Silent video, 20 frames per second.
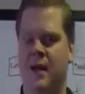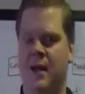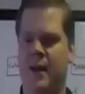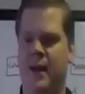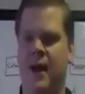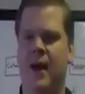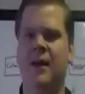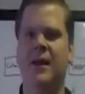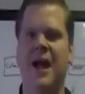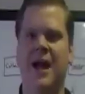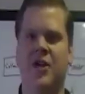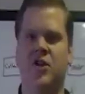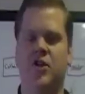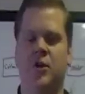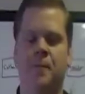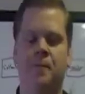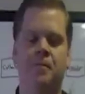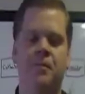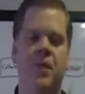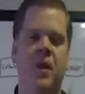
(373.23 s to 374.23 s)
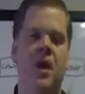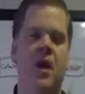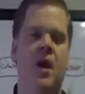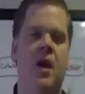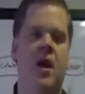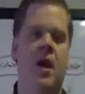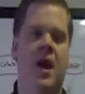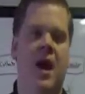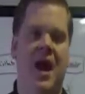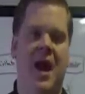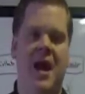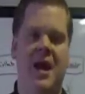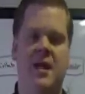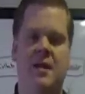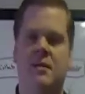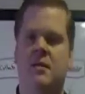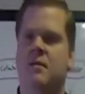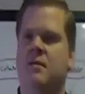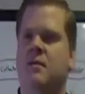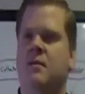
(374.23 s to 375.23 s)
lecture.
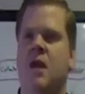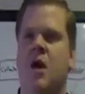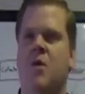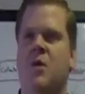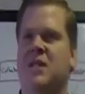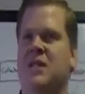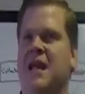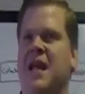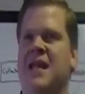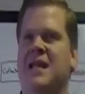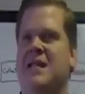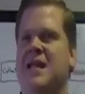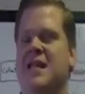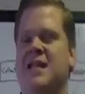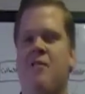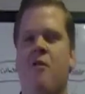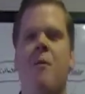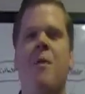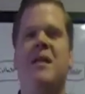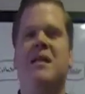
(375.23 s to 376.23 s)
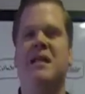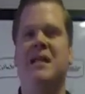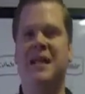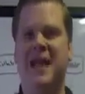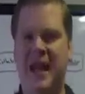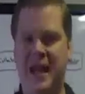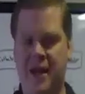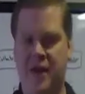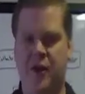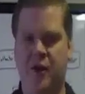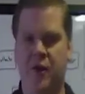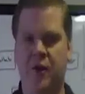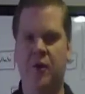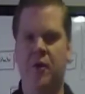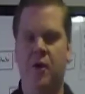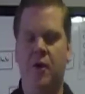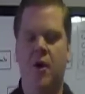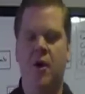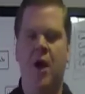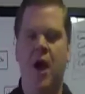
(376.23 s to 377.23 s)
And I would say 6-7 months later,
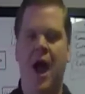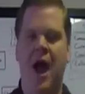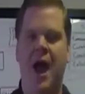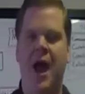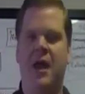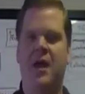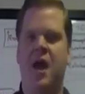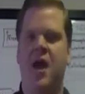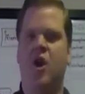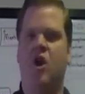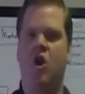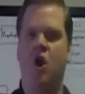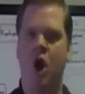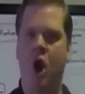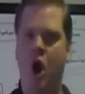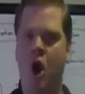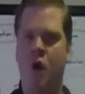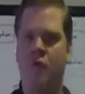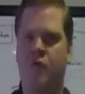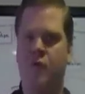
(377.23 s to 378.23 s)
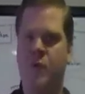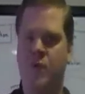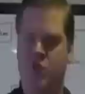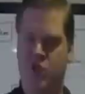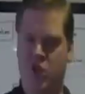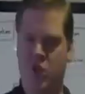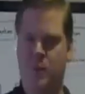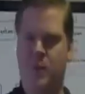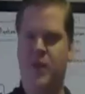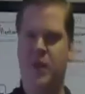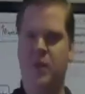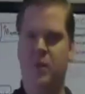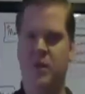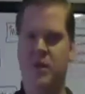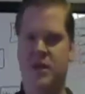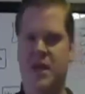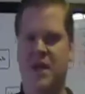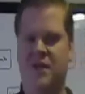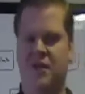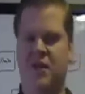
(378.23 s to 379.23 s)
I got a call from the gentleman that was
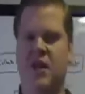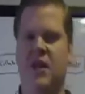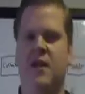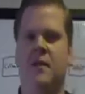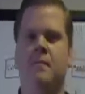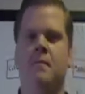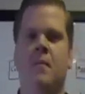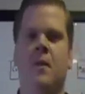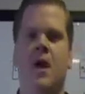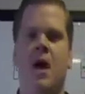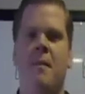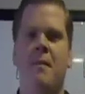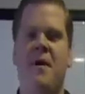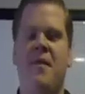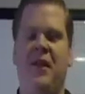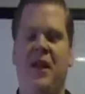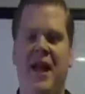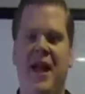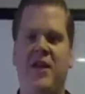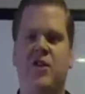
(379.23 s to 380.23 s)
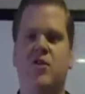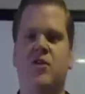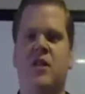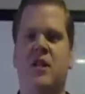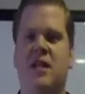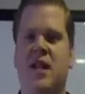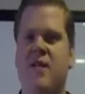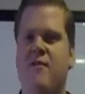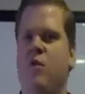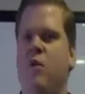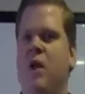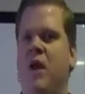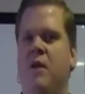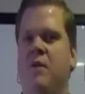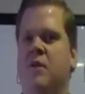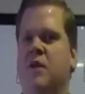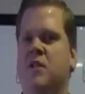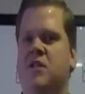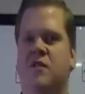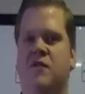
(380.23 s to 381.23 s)
at the lecture and said, David,
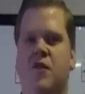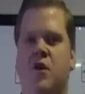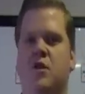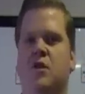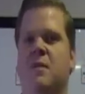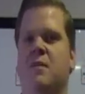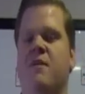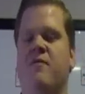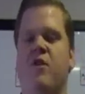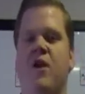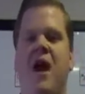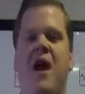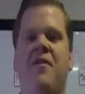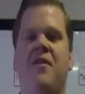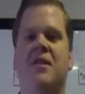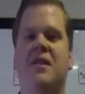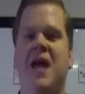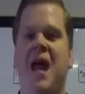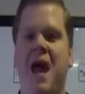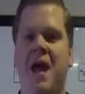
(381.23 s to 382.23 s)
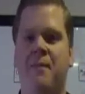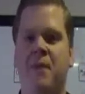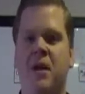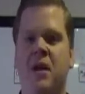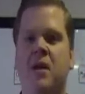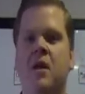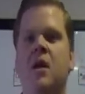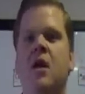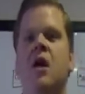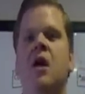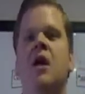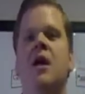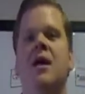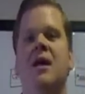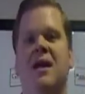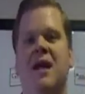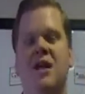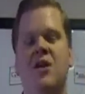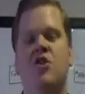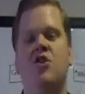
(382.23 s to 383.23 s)
this is the first time we ever had this happen.
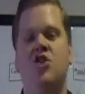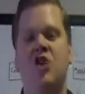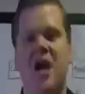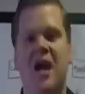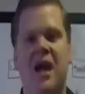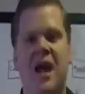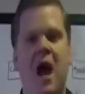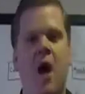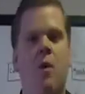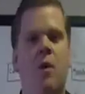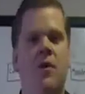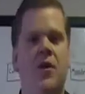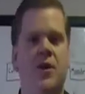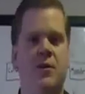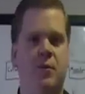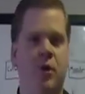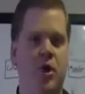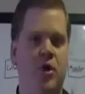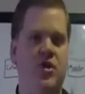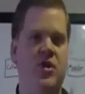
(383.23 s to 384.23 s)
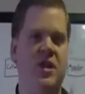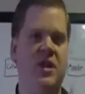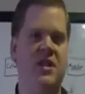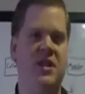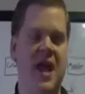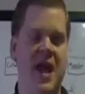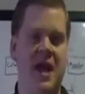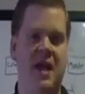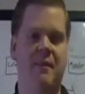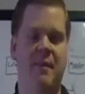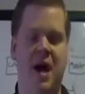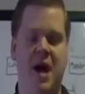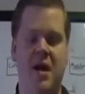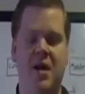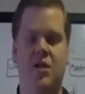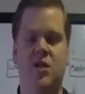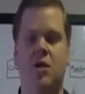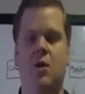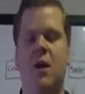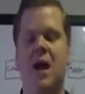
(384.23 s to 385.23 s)
Can you check out what this person is saying about it?
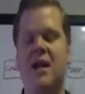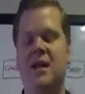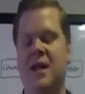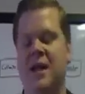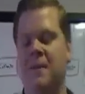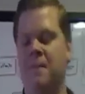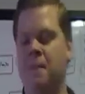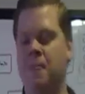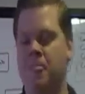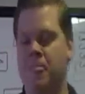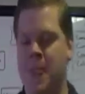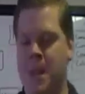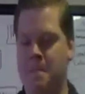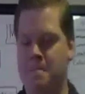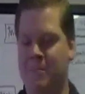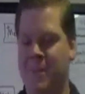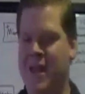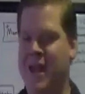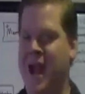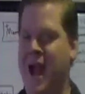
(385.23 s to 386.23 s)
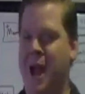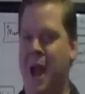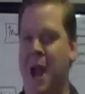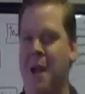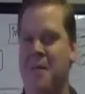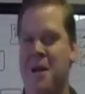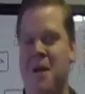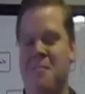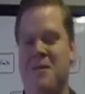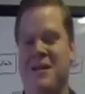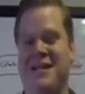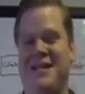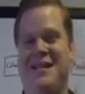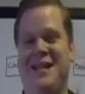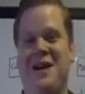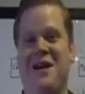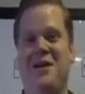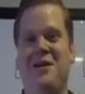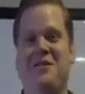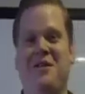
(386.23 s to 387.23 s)
So I did. I must
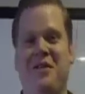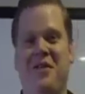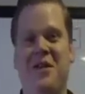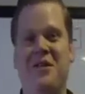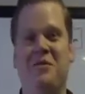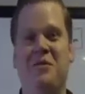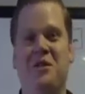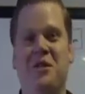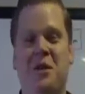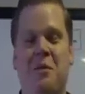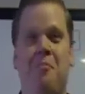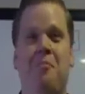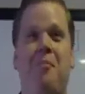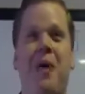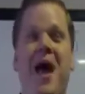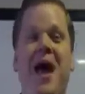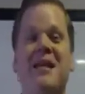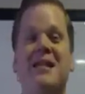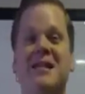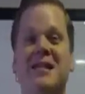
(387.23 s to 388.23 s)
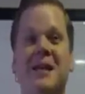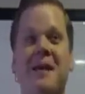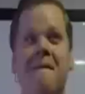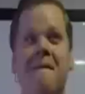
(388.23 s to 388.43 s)
tell you that this was the best